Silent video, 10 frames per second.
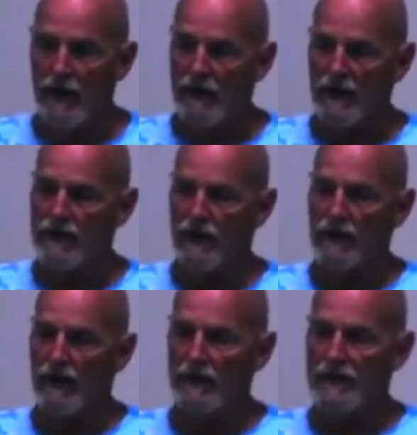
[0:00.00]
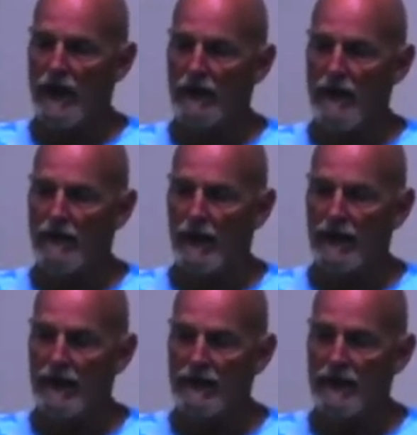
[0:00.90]
they took a sonogram of my
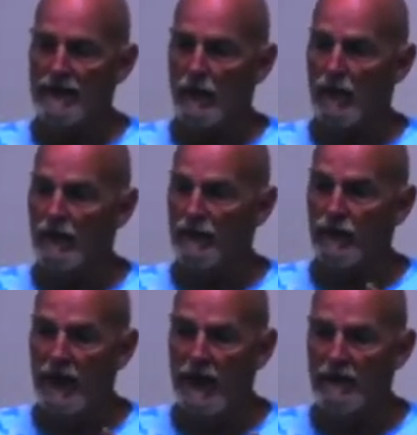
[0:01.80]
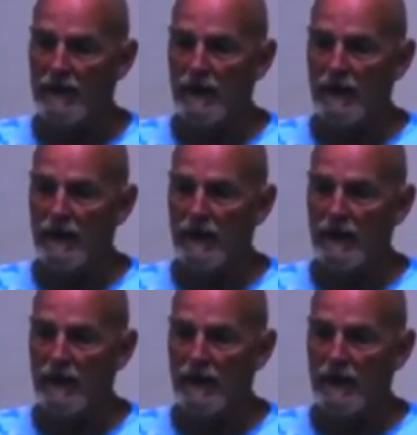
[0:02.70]
kidneys, they were inflamed.